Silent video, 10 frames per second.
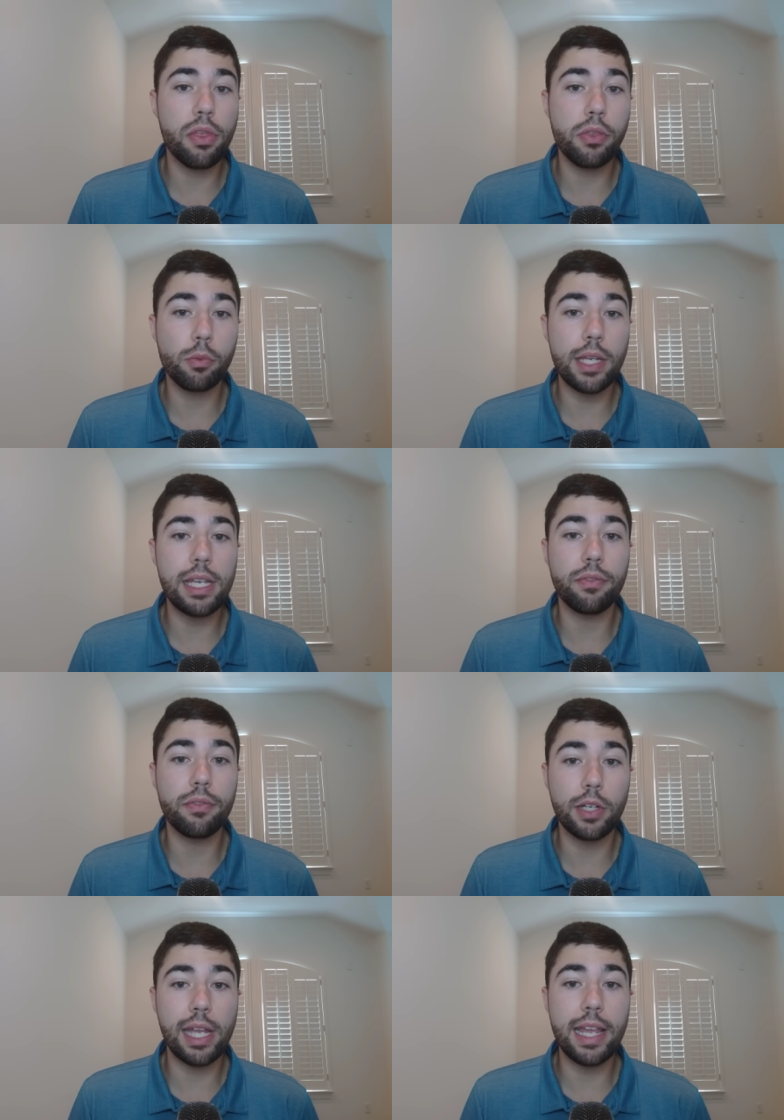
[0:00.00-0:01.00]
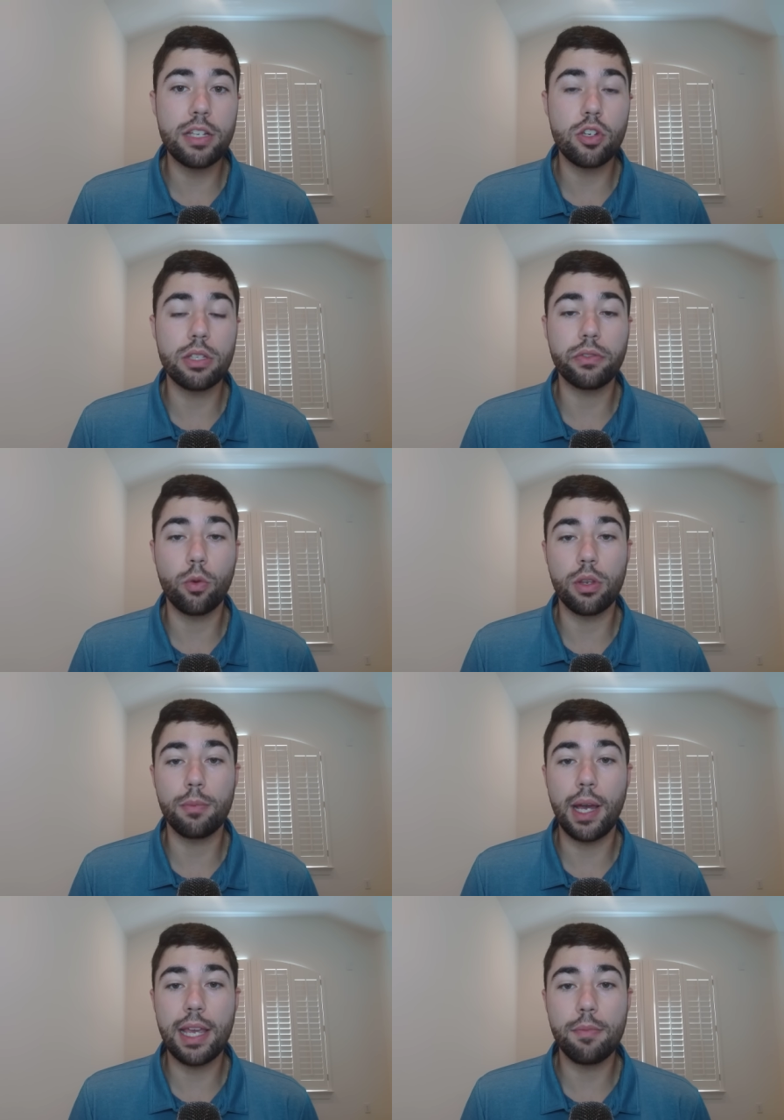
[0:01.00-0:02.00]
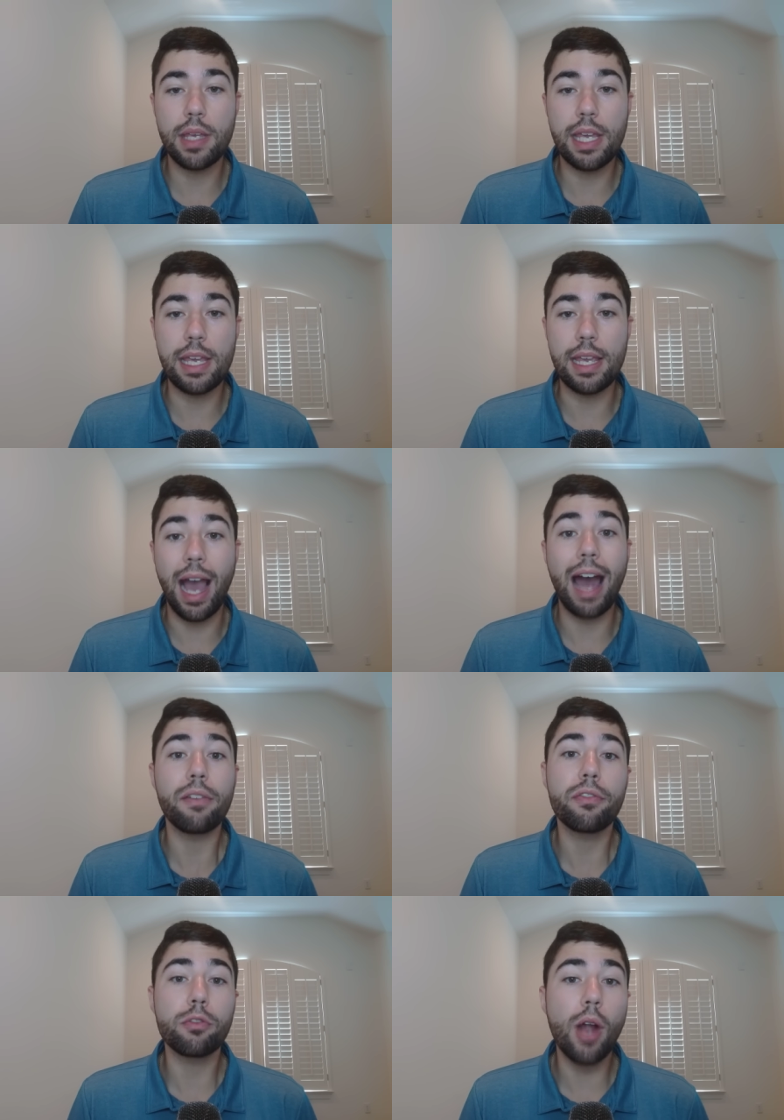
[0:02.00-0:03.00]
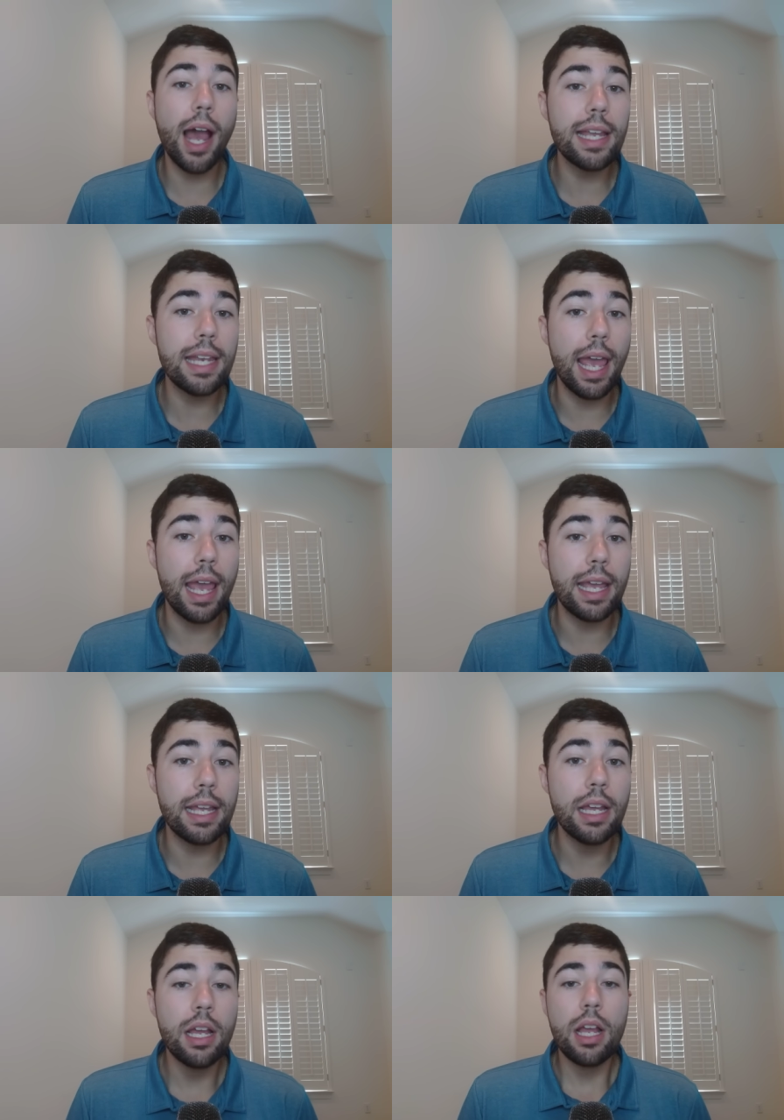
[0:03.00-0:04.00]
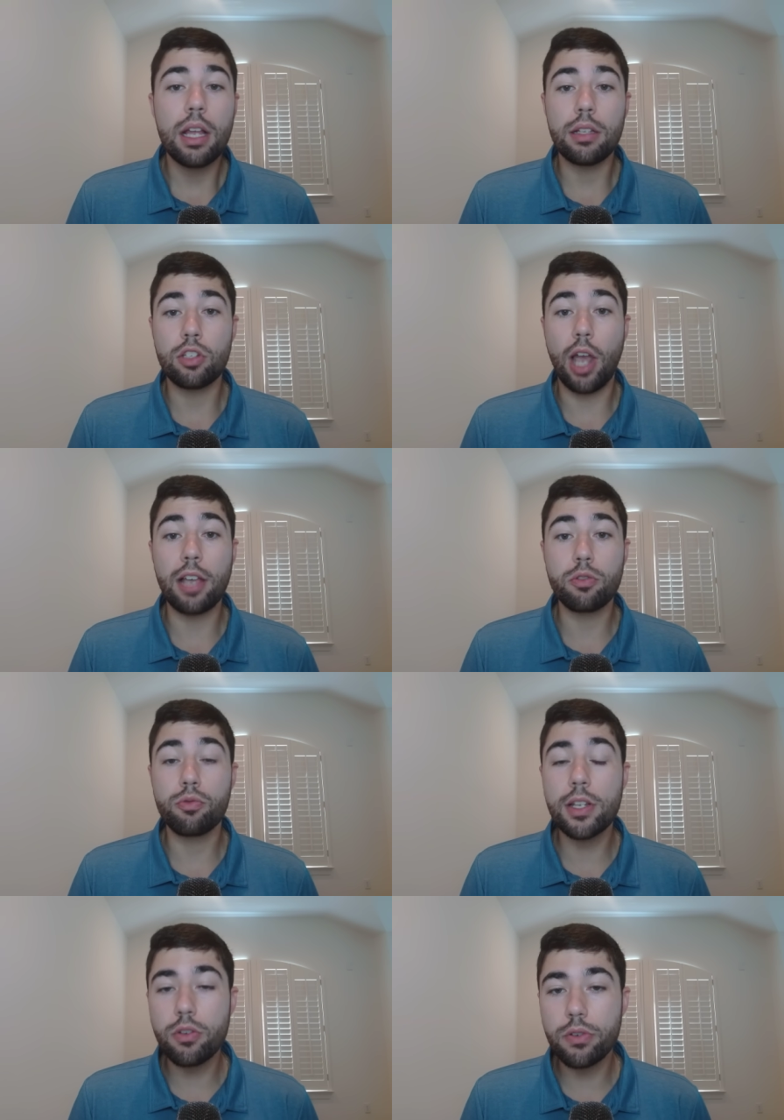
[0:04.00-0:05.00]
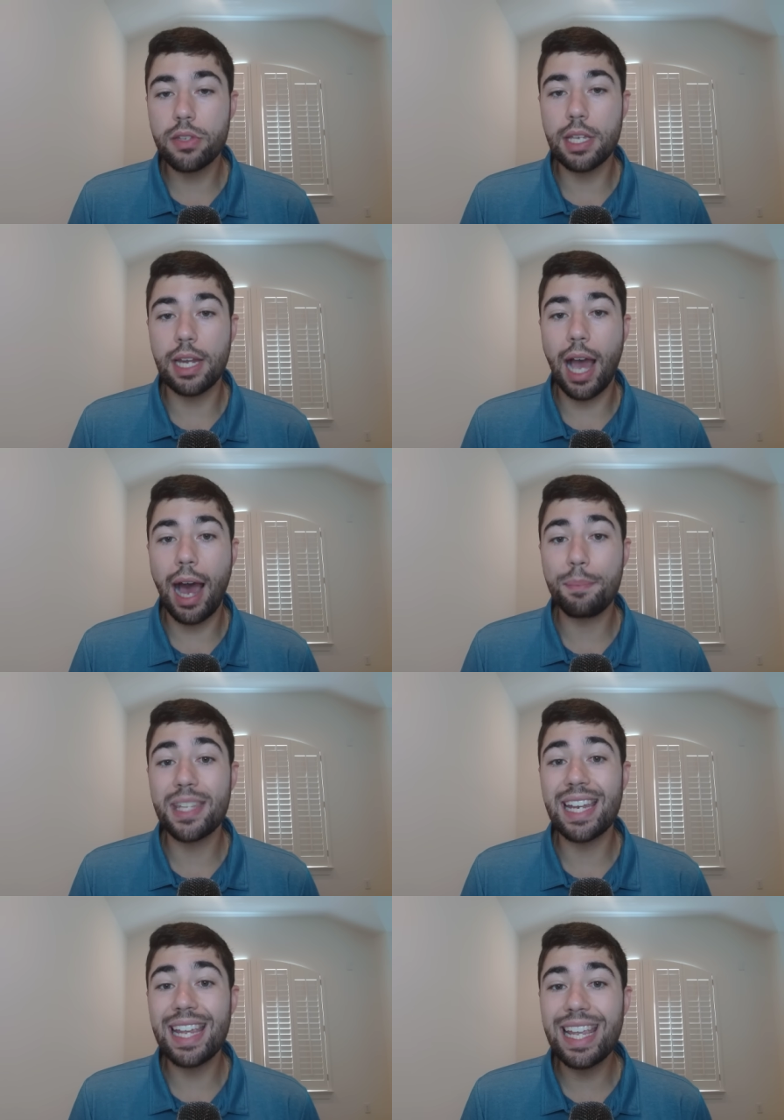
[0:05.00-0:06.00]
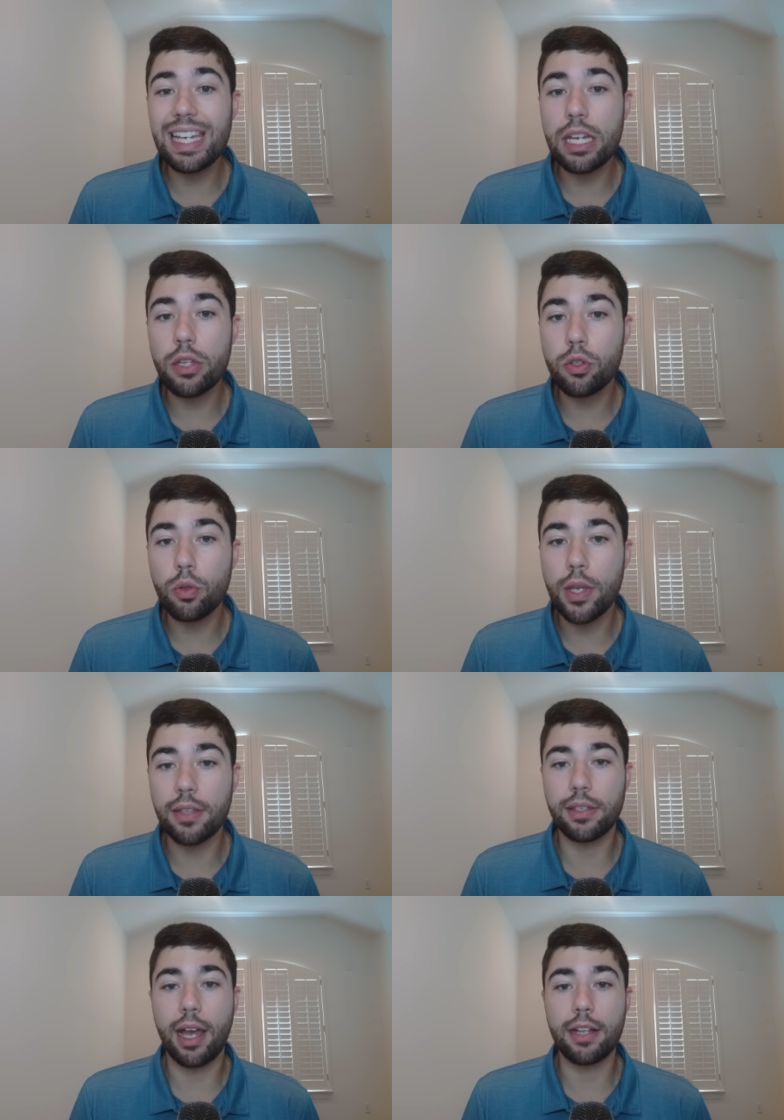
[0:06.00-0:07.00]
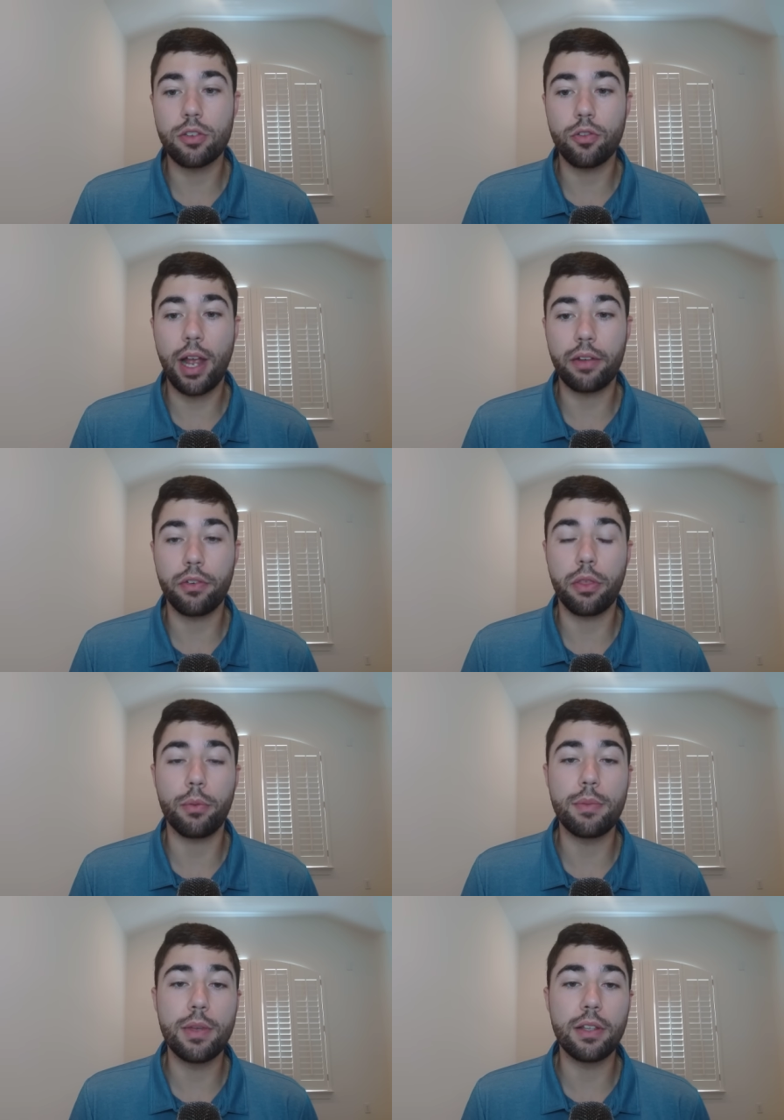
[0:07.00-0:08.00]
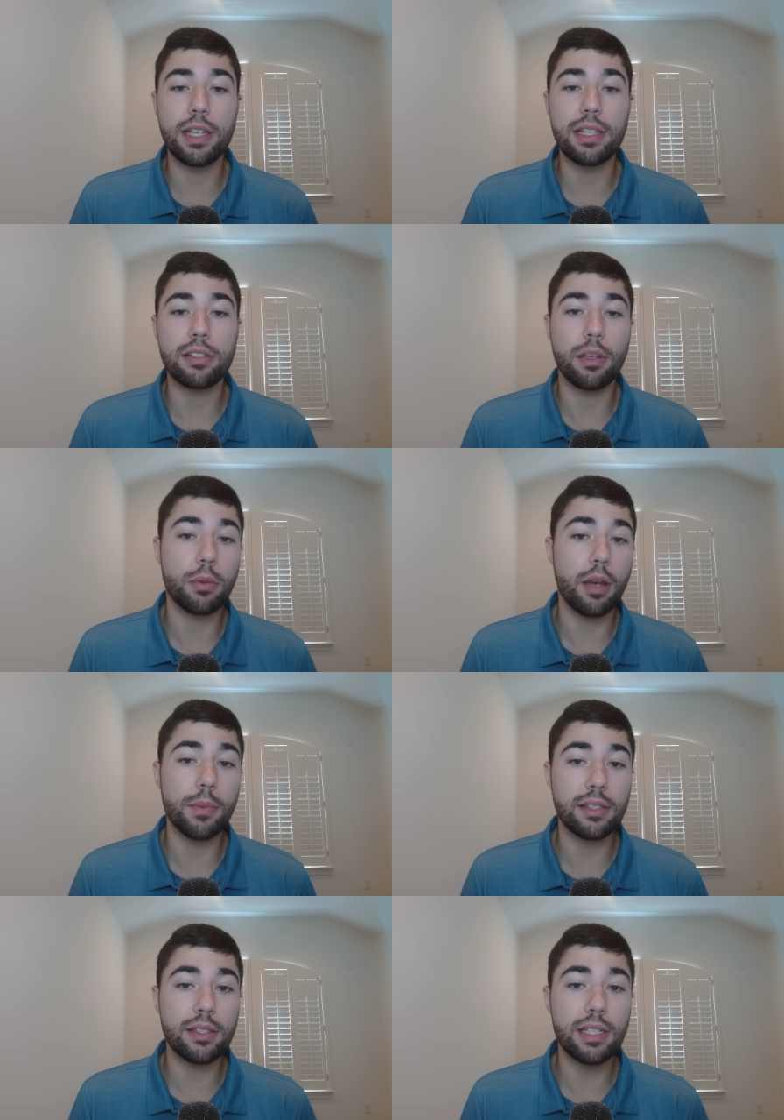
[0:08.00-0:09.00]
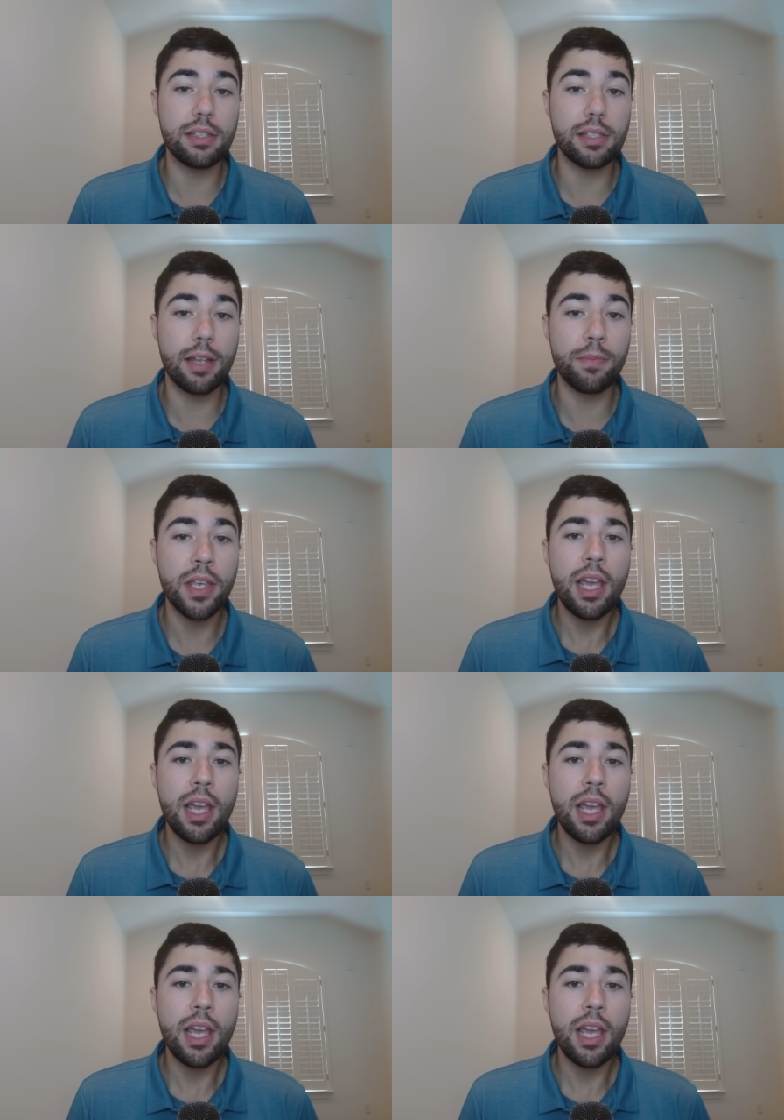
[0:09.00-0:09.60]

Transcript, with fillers: three free agents for the Miami Heat. On Friday, Josh Richardson opted in to his contract for three million dollars this upcoming season.